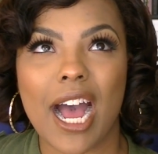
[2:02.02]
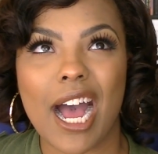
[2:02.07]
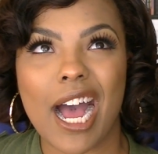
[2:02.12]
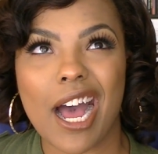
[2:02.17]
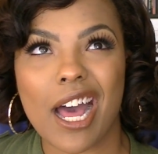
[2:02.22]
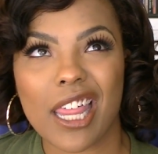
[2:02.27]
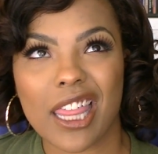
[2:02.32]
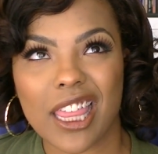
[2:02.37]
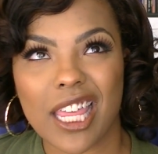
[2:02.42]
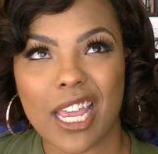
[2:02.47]

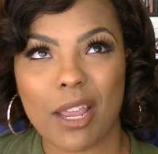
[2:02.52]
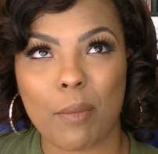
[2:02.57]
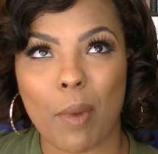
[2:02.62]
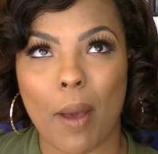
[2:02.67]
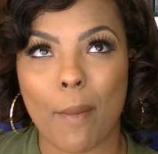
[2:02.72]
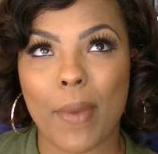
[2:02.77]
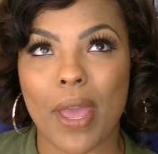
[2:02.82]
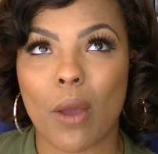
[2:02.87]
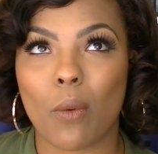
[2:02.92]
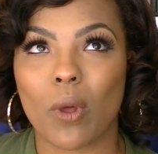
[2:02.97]
I think
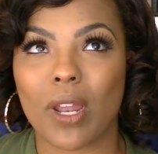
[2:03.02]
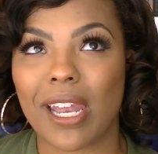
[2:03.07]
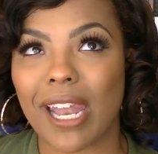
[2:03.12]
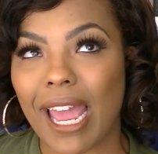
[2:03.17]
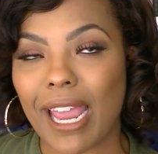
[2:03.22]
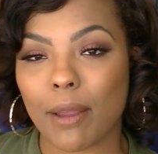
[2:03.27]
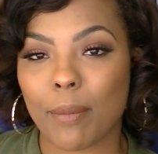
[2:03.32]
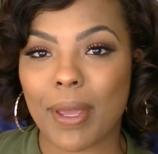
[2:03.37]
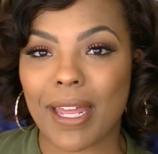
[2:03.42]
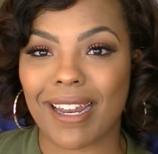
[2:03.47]
my man would
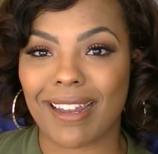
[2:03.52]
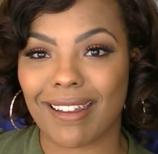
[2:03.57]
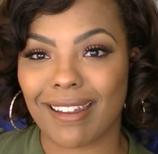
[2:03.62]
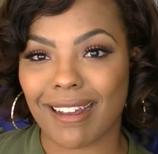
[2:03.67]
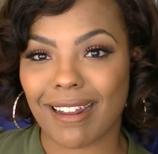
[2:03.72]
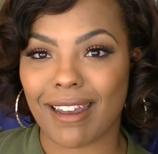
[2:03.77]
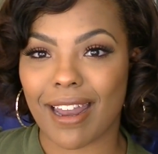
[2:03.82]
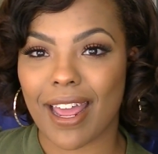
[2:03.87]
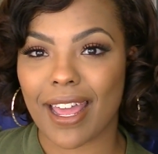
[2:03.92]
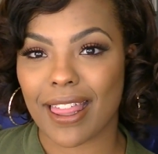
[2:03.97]
like me to
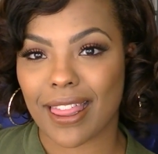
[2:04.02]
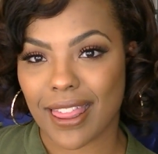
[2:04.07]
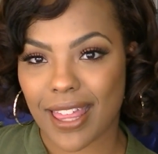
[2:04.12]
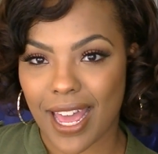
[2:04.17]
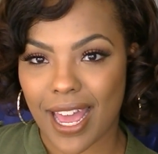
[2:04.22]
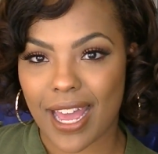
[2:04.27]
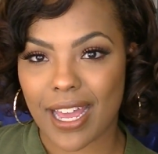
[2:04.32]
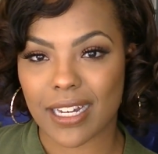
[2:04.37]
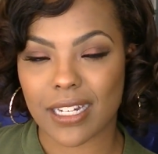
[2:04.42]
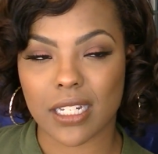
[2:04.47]
look like
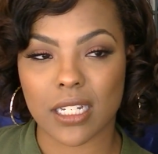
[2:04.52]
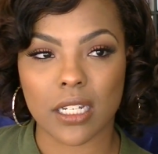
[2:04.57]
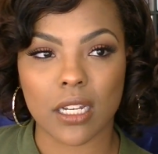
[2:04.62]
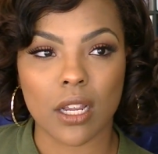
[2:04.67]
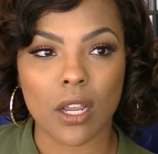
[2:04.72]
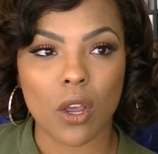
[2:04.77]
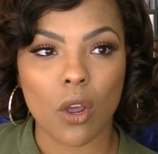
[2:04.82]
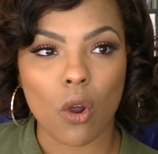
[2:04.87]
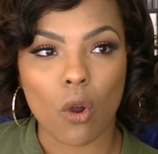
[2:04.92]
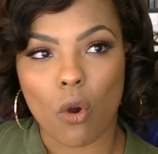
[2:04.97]
that?
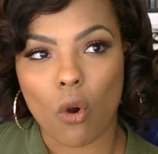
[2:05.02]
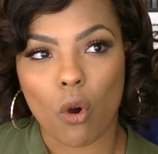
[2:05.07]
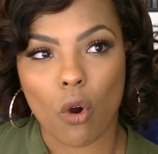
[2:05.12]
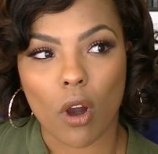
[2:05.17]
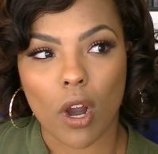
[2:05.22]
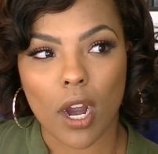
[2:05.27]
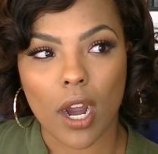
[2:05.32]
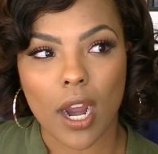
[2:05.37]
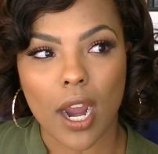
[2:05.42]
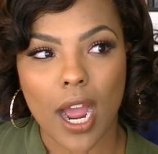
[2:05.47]

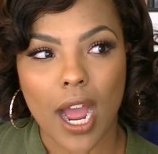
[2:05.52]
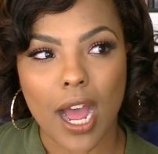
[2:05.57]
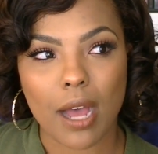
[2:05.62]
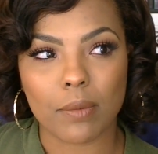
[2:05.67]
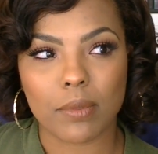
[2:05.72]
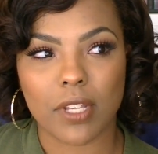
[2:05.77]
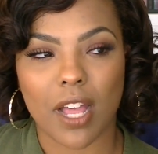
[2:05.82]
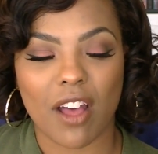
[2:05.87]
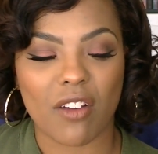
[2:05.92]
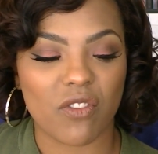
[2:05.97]
Or I
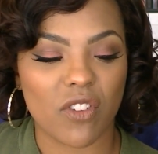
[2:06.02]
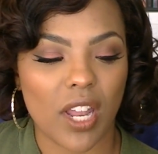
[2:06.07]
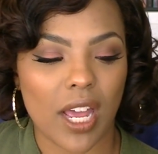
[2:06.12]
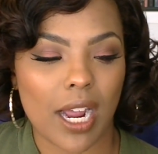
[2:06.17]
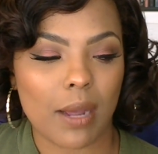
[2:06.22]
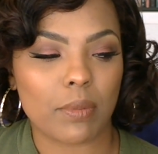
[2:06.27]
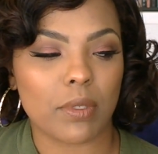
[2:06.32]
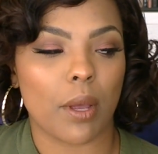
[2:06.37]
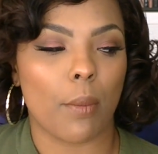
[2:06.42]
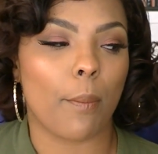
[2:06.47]
feel like
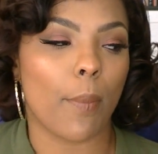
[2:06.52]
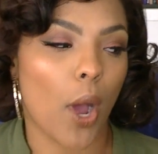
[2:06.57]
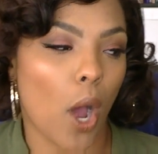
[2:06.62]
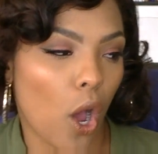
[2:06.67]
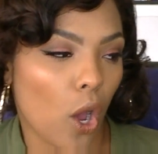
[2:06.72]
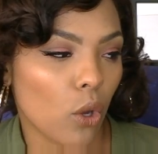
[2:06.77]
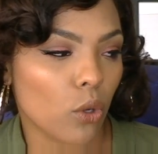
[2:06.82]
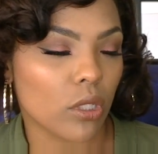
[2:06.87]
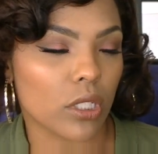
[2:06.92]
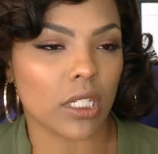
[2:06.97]
I'm
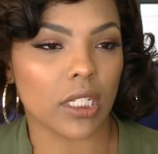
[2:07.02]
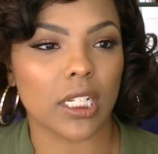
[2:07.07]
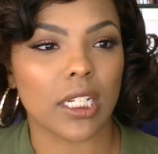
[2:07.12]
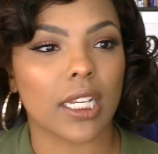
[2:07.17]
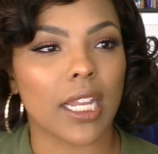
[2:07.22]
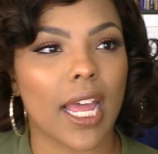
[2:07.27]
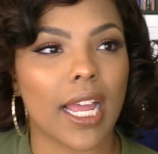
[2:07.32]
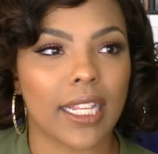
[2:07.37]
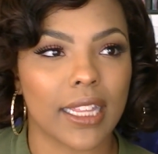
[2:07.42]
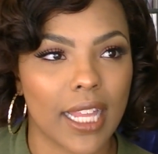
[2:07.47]
supposed to
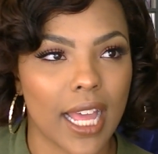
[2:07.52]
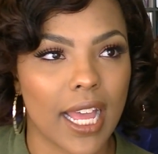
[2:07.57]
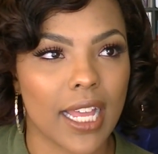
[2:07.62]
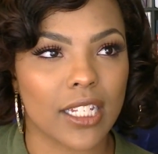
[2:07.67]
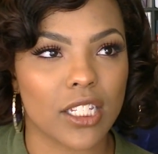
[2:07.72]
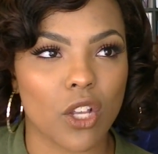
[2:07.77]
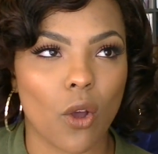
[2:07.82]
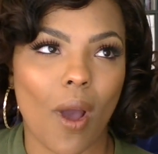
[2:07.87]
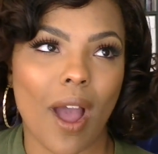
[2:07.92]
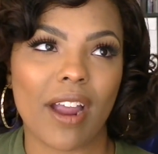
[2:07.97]
look like that
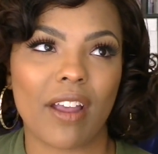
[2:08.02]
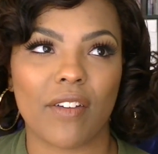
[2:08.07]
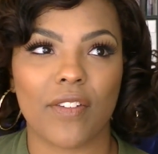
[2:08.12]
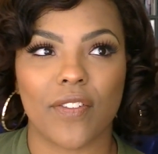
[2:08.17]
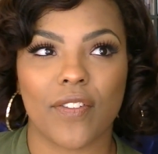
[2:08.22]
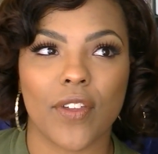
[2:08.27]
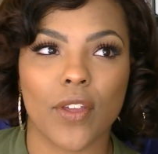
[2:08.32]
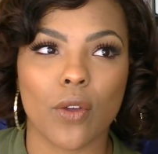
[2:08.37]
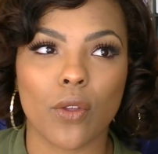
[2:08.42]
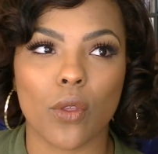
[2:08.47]
so I can
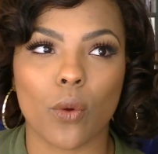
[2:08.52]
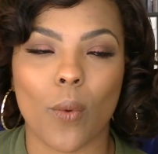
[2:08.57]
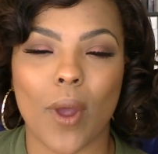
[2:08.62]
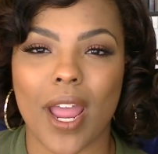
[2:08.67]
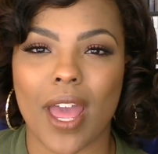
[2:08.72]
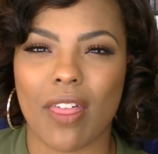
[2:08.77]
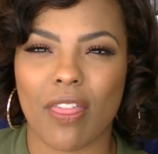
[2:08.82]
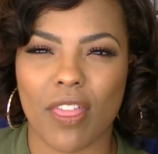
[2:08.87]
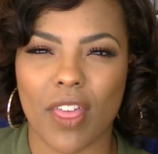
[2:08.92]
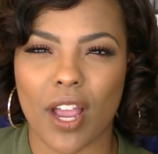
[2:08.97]
feel the way
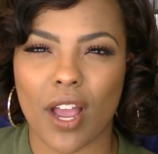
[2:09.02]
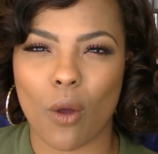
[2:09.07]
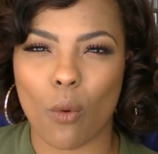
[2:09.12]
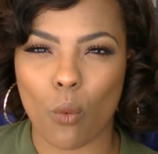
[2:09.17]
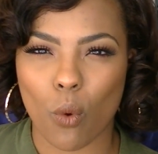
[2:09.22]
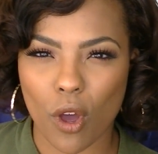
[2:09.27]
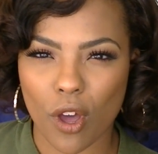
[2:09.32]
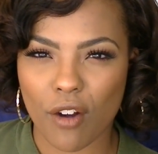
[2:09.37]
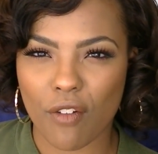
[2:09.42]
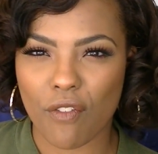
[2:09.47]
I think I
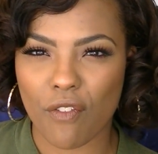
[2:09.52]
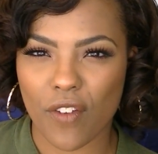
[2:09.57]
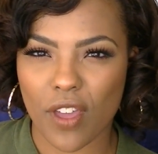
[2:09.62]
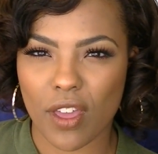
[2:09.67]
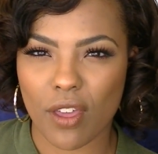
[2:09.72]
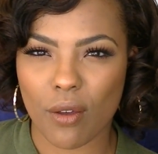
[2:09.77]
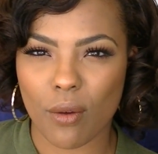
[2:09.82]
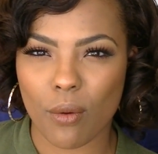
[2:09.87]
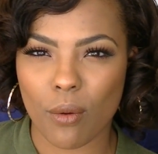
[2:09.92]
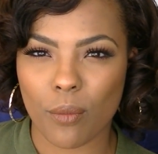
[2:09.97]
want to
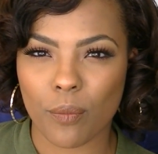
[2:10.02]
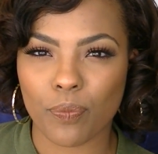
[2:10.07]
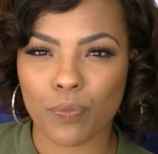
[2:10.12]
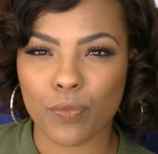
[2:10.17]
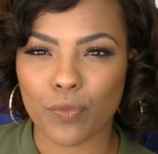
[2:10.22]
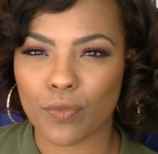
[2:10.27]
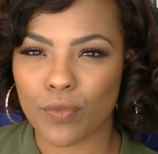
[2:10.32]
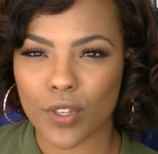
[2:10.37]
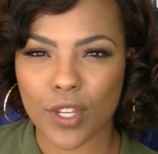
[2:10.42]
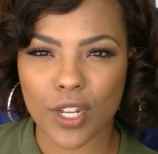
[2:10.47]
feel?
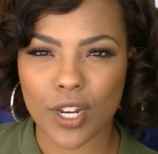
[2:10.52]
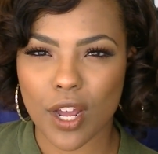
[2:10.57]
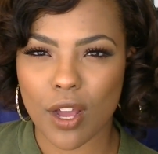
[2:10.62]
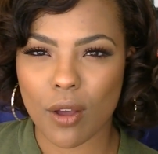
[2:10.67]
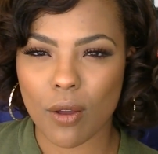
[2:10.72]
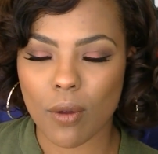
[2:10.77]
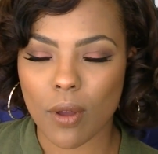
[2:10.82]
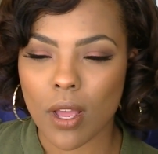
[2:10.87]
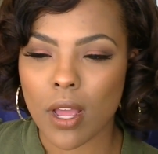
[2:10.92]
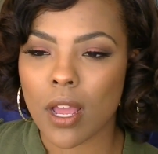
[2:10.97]

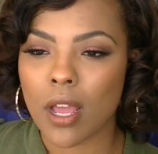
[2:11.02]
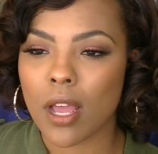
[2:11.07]
No.